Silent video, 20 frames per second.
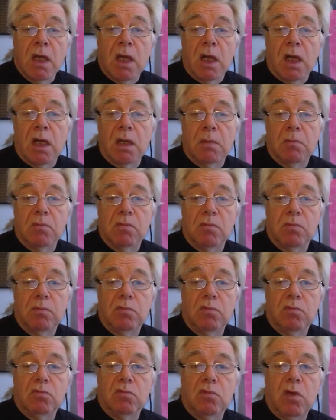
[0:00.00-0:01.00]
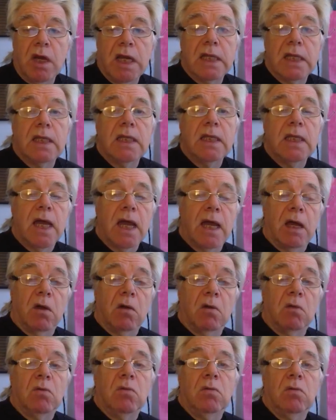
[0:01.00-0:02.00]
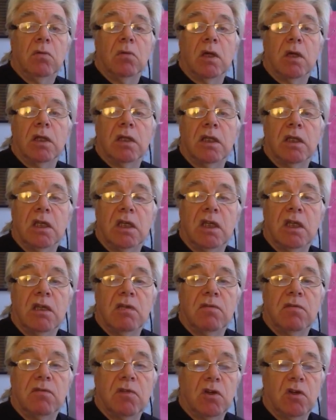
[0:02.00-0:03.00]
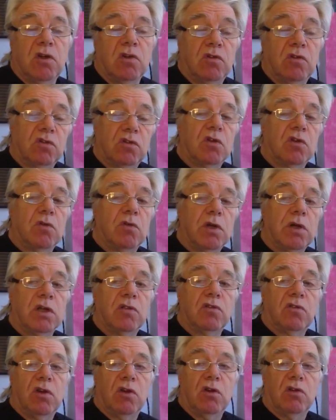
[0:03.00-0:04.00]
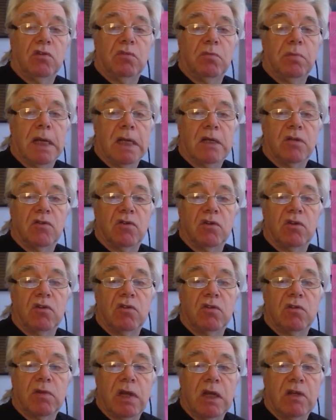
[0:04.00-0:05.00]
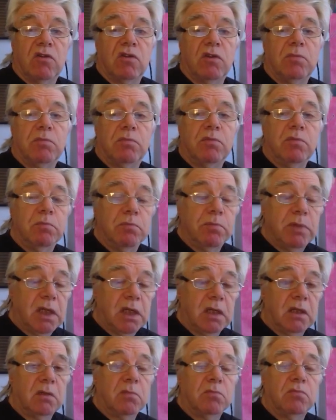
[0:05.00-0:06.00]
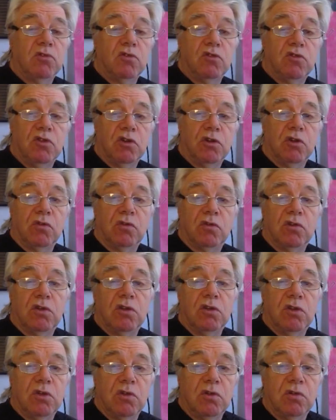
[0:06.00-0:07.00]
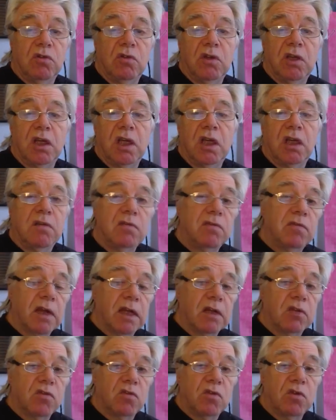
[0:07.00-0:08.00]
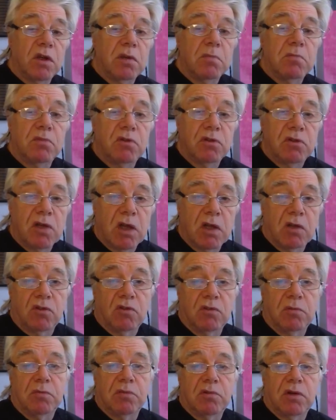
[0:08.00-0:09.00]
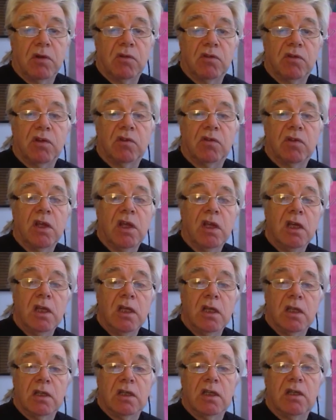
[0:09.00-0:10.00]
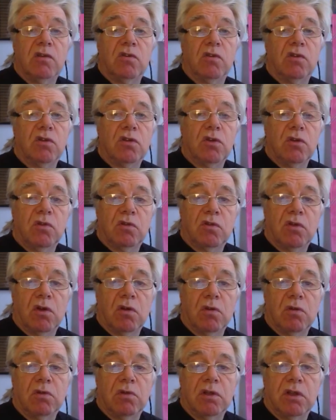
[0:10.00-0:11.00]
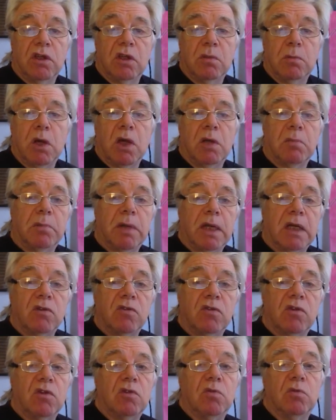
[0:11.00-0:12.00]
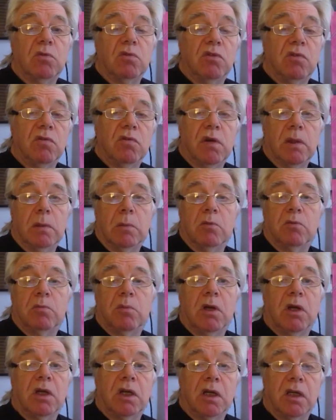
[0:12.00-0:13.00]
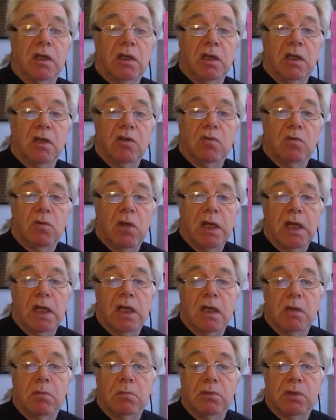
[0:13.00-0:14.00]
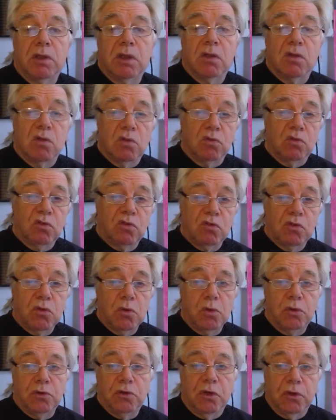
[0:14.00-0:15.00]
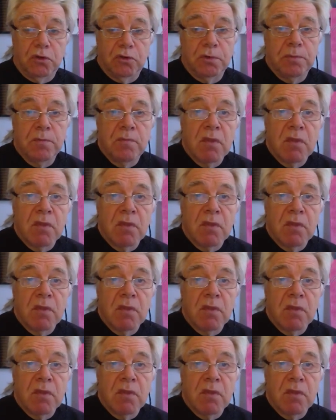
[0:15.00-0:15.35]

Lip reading: Right now, the first quick charge batteries have actually been produced using a factory production process. These new style lithium ion batteries were developed by an Israeli company called StoreDot.